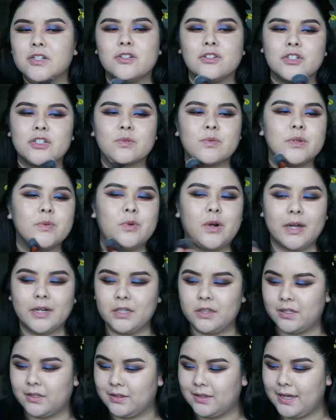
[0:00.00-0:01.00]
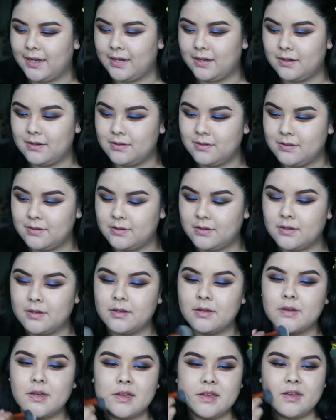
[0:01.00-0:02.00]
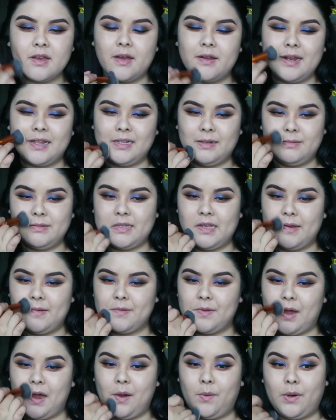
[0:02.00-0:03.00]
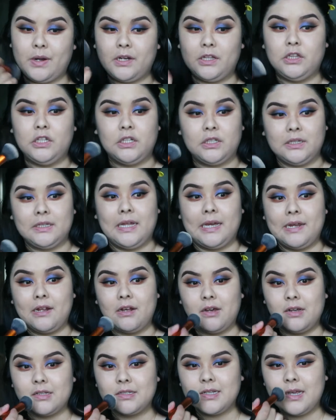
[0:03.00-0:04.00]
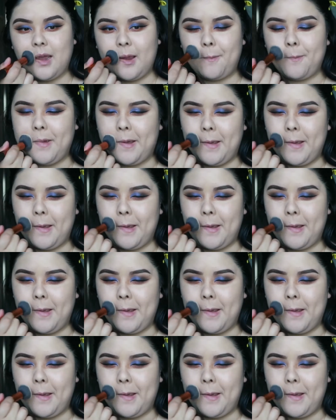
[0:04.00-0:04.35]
culture, we want to look light. Not that I'm saying, you know, I want to look light all the time,